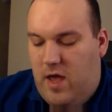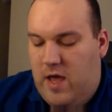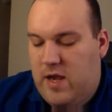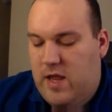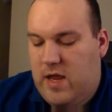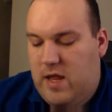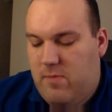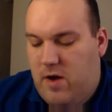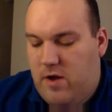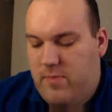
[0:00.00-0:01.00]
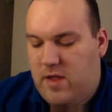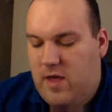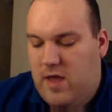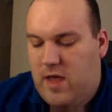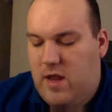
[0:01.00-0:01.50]
And any model may
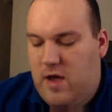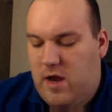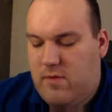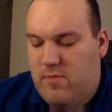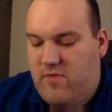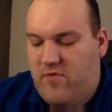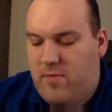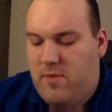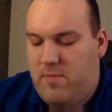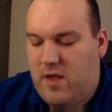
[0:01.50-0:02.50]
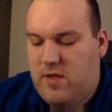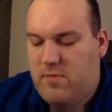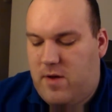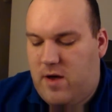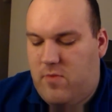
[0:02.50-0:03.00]
take any items from the
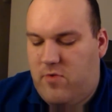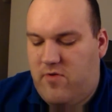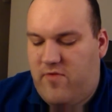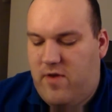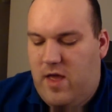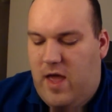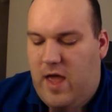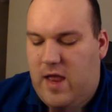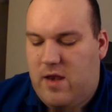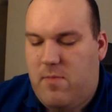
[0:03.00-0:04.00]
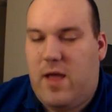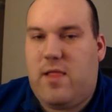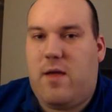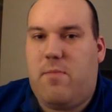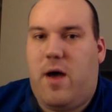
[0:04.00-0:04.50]
basic biomorph and
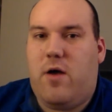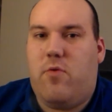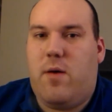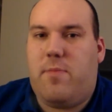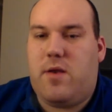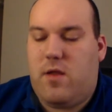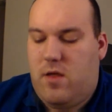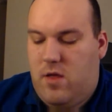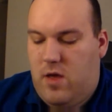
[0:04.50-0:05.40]
melee bioweapon,